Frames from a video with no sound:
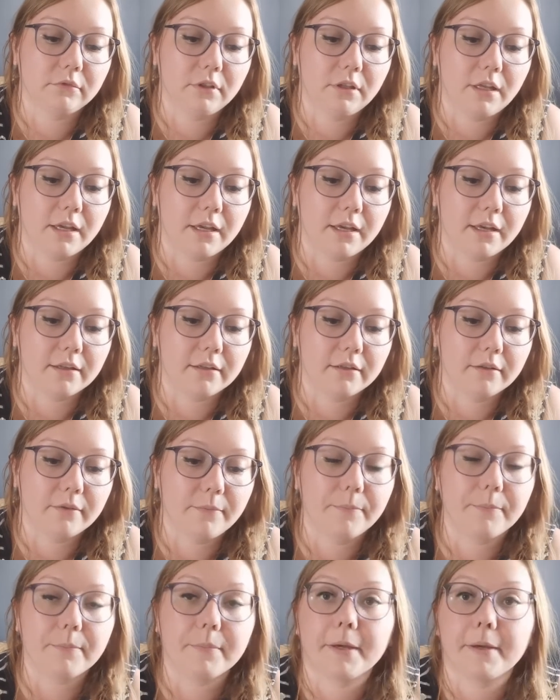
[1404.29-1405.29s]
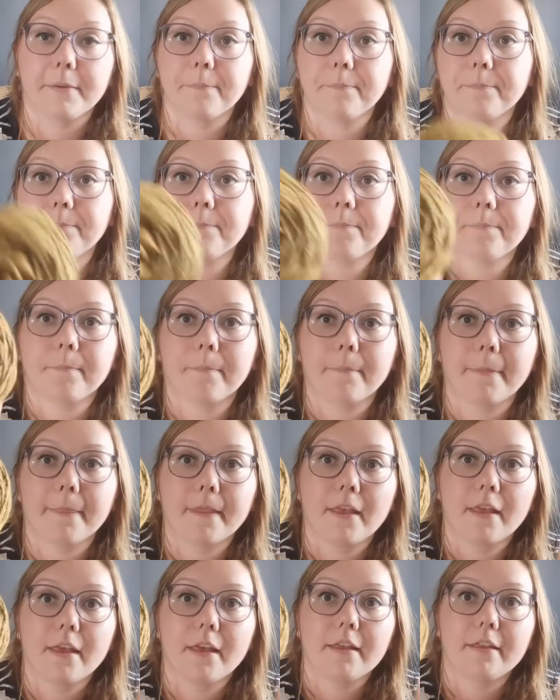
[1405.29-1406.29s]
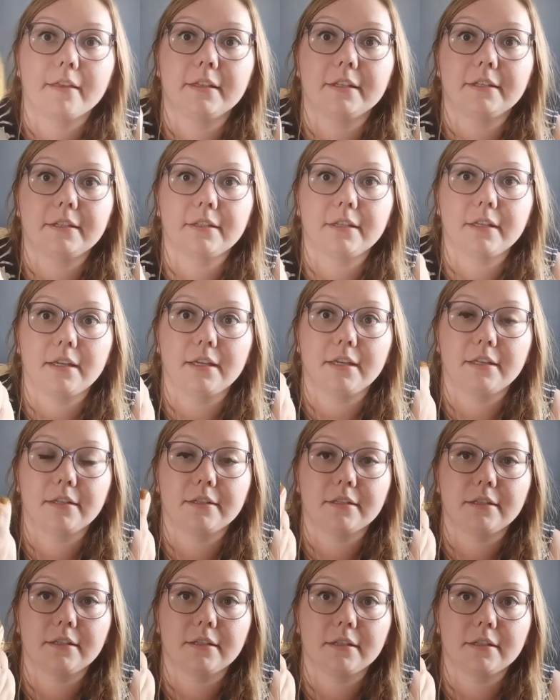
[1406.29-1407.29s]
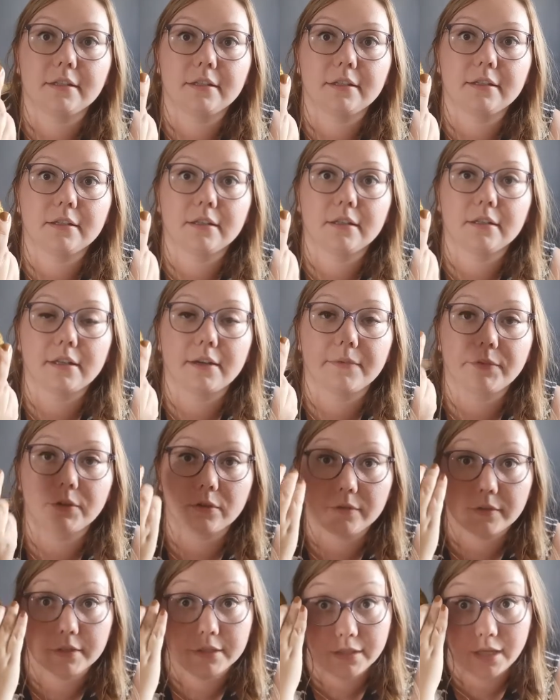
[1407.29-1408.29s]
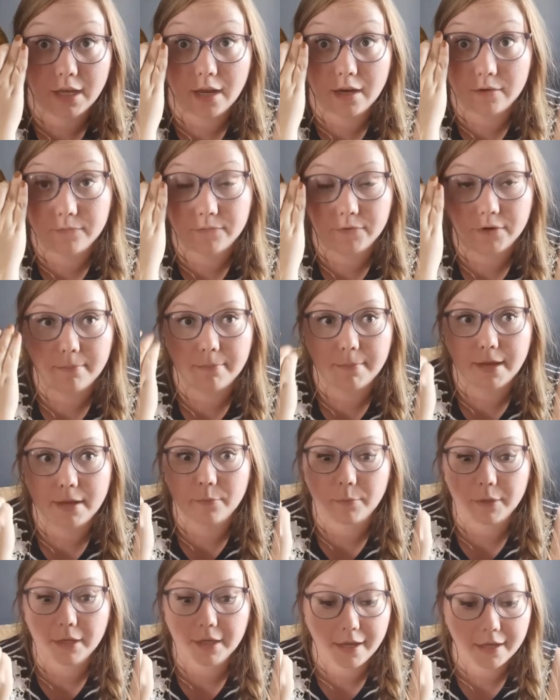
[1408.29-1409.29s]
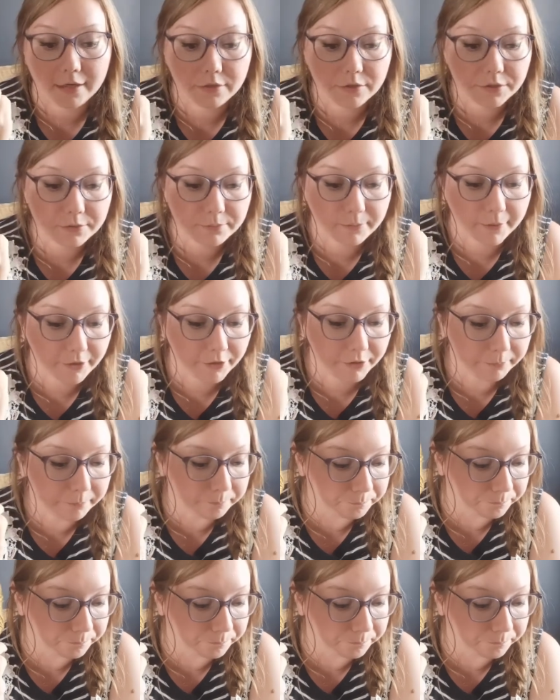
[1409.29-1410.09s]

Yeah, but this is the leftover skein from my Weekender sweater.